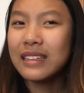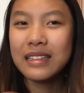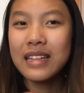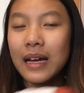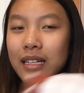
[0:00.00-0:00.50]

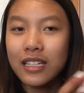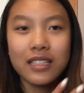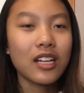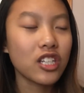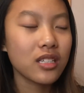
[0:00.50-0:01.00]
Is that
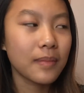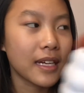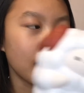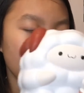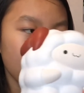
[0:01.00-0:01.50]
is that just
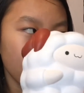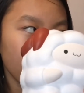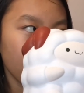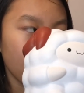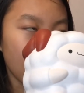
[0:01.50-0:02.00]
me?
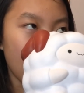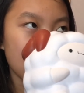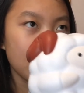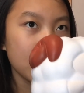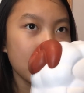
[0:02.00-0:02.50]
It kind
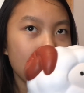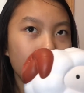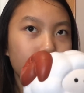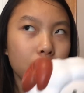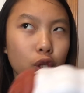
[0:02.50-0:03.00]
of smells
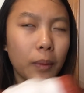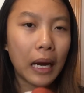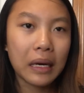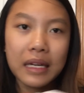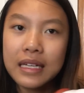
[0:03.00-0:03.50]
like
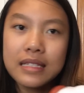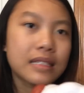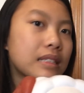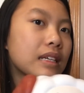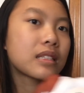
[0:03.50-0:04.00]
blueberries.